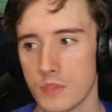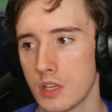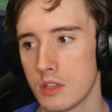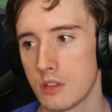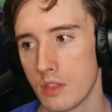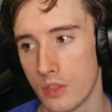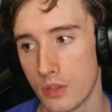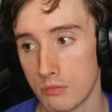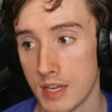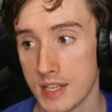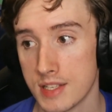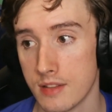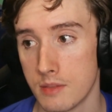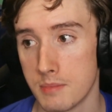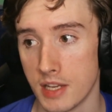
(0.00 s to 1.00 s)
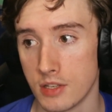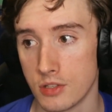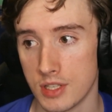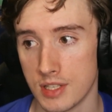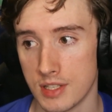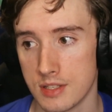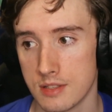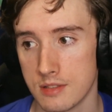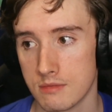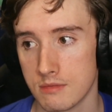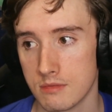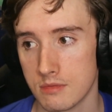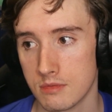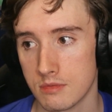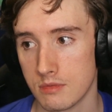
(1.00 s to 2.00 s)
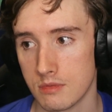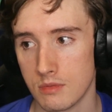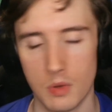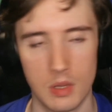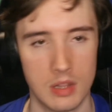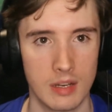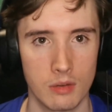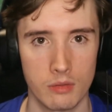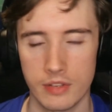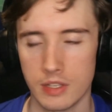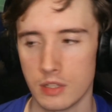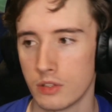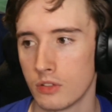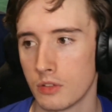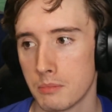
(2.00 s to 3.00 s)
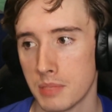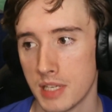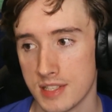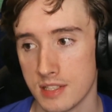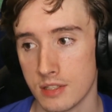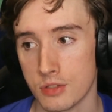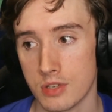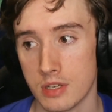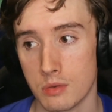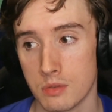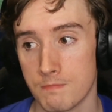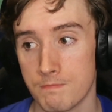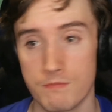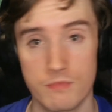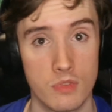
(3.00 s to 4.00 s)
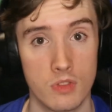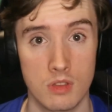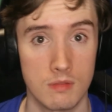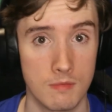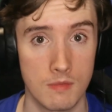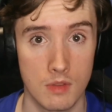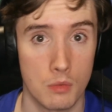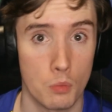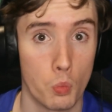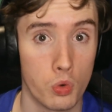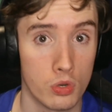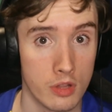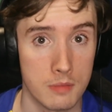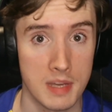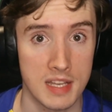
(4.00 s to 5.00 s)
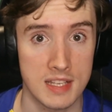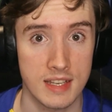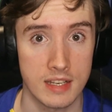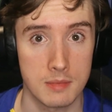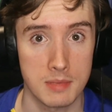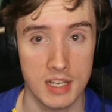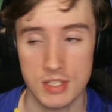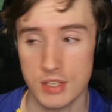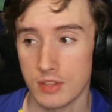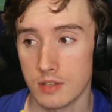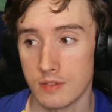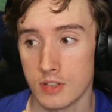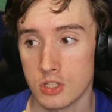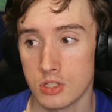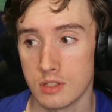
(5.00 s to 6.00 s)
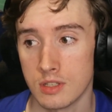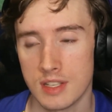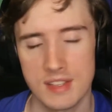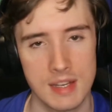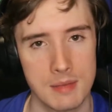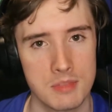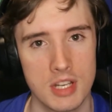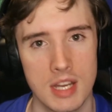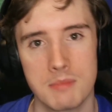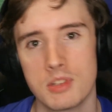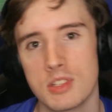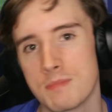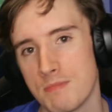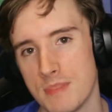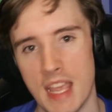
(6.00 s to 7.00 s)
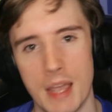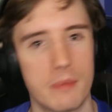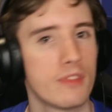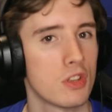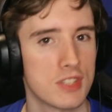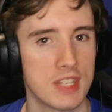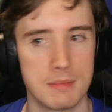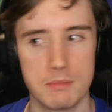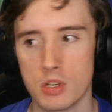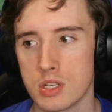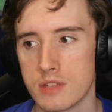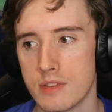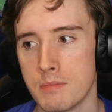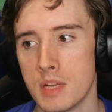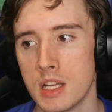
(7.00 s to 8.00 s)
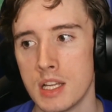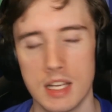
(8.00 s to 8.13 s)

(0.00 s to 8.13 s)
And the rest of the bench is, well, outfielders. Pascal Struijk, one of the best centre-backs in the division. Sam Chambers, yeah, we've not seen much of him.